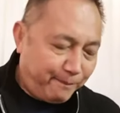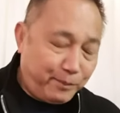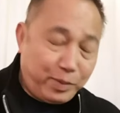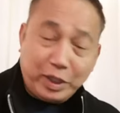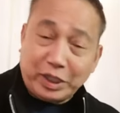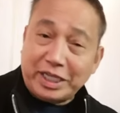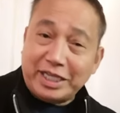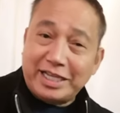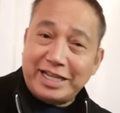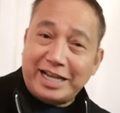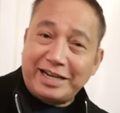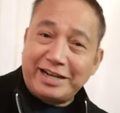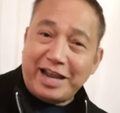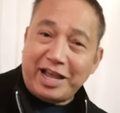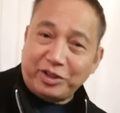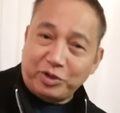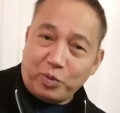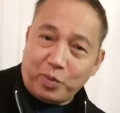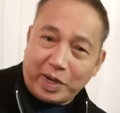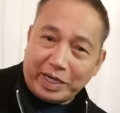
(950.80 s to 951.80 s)
put
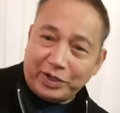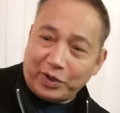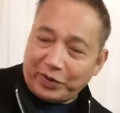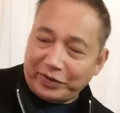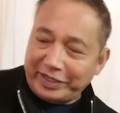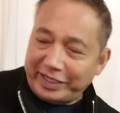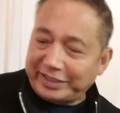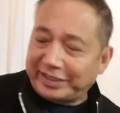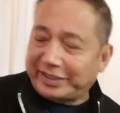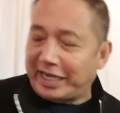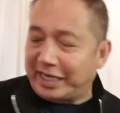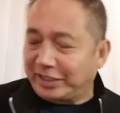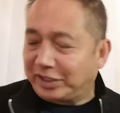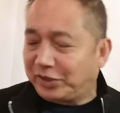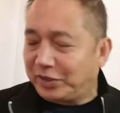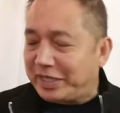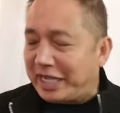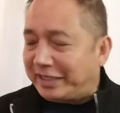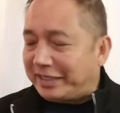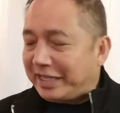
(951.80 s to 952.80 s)
another one on this side,
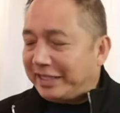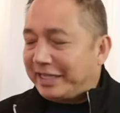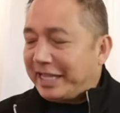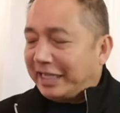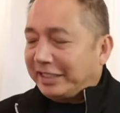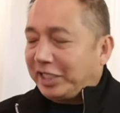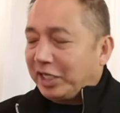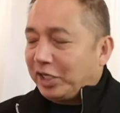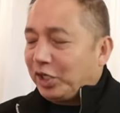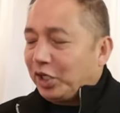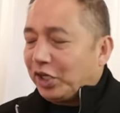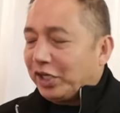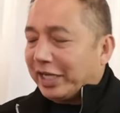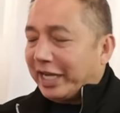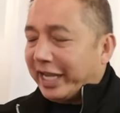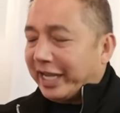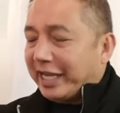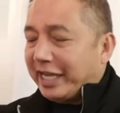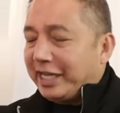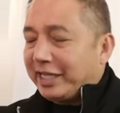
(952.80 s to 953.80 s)
so that it doesn't look
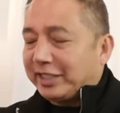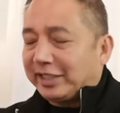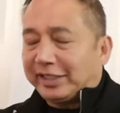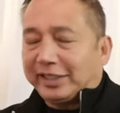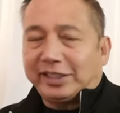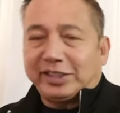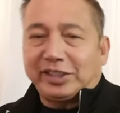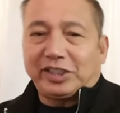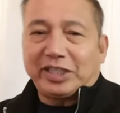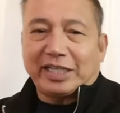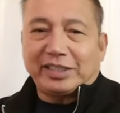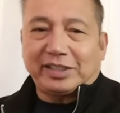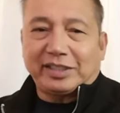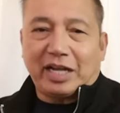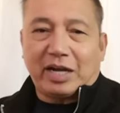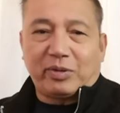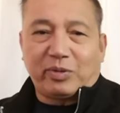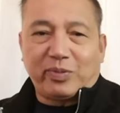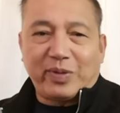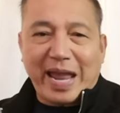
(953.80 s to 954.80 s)
like it's just
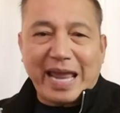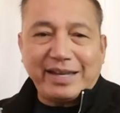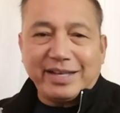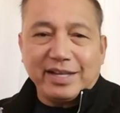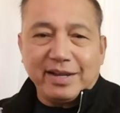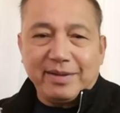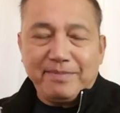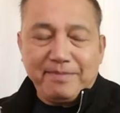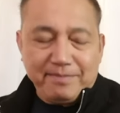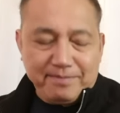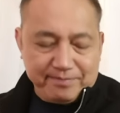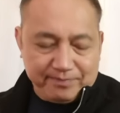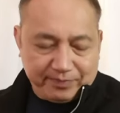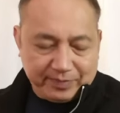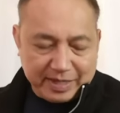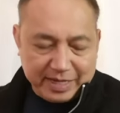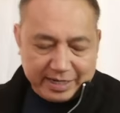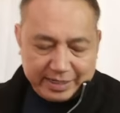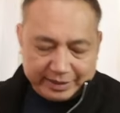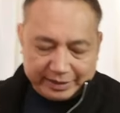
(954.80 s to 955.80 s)
a random
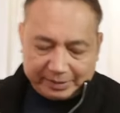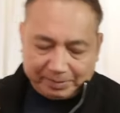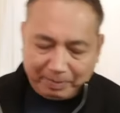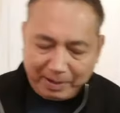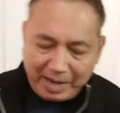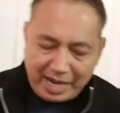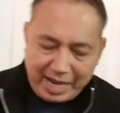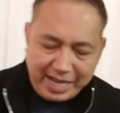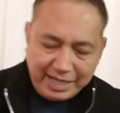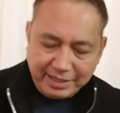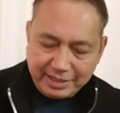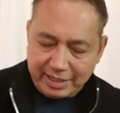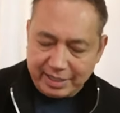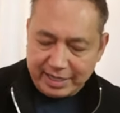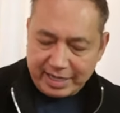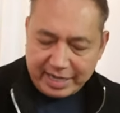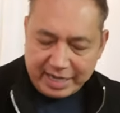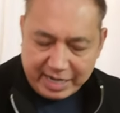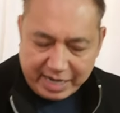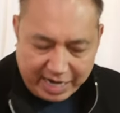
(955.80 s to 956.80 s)
spot.
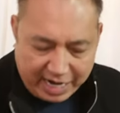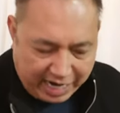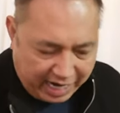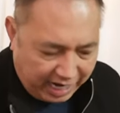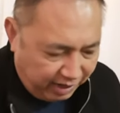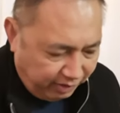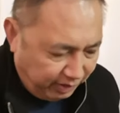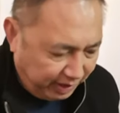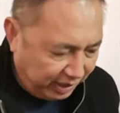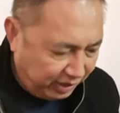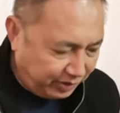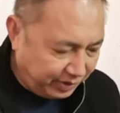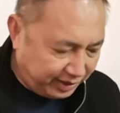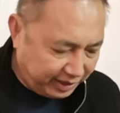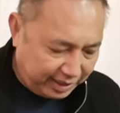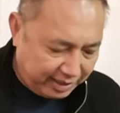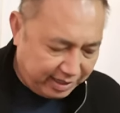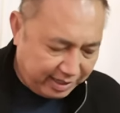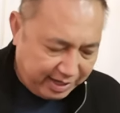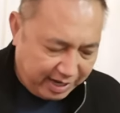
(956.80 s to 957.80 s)
I will
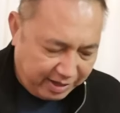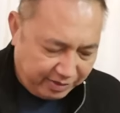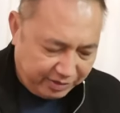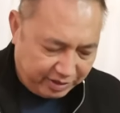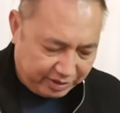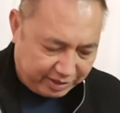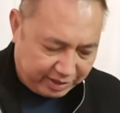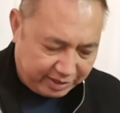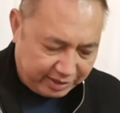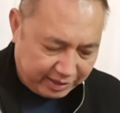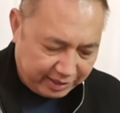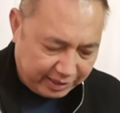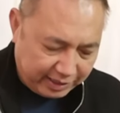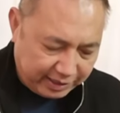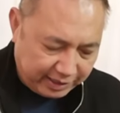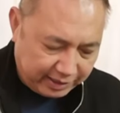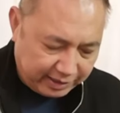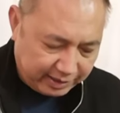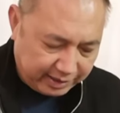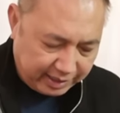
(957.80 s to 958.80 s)
use another
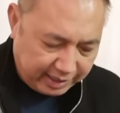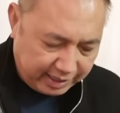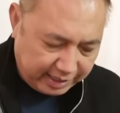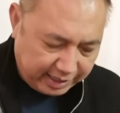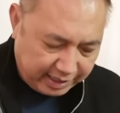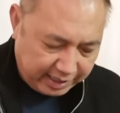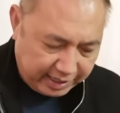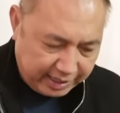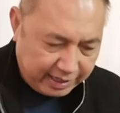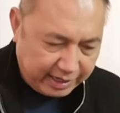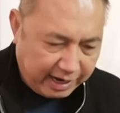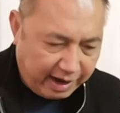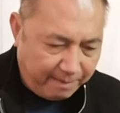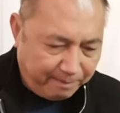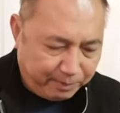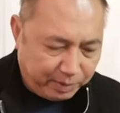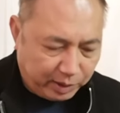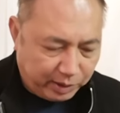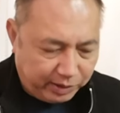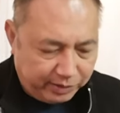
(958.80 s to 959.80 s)

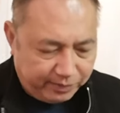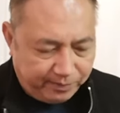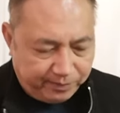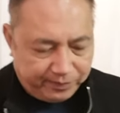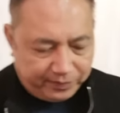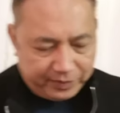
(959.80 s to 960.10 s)
couple